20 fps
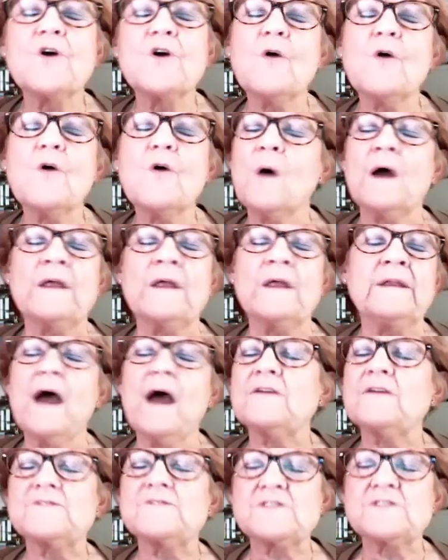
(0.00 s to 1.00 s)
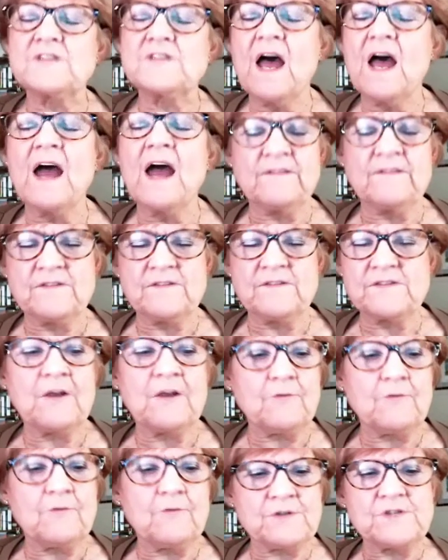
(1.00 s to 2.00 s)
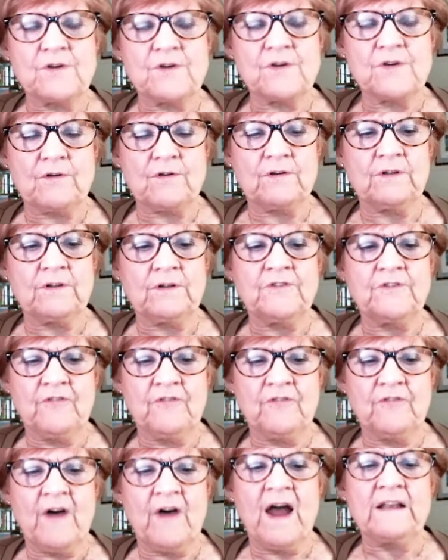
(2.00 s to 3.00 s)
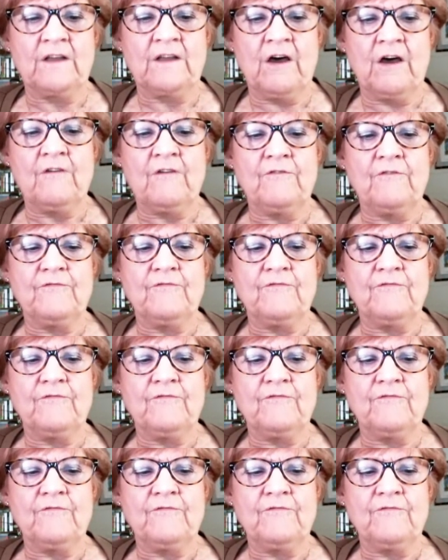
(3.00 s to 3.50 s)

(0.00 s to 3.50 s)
one outside the sacred circle of divine love.